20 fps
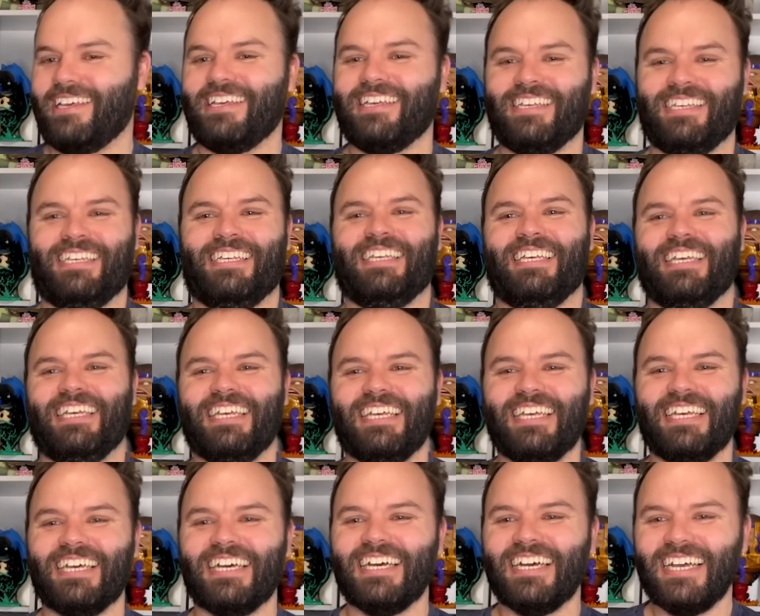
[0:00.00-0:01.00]

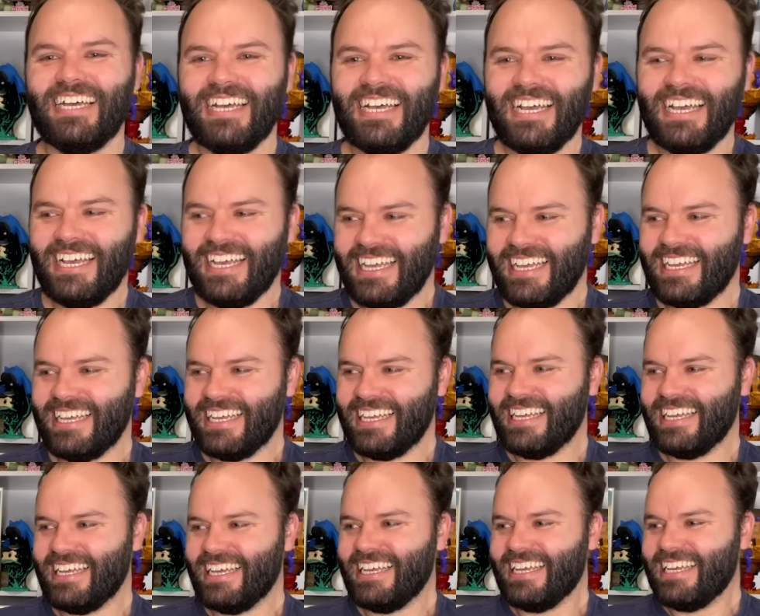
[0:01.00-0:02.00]

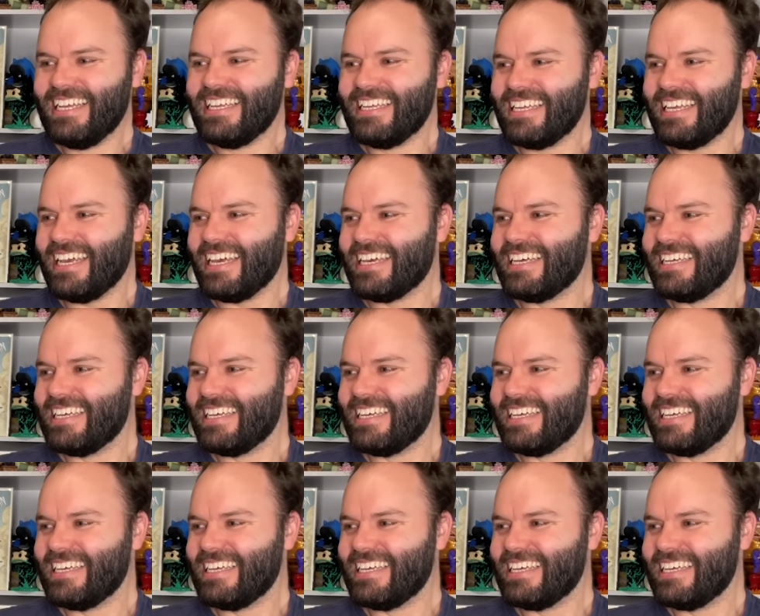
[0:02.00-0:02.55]
No words are spoken by the person on screen.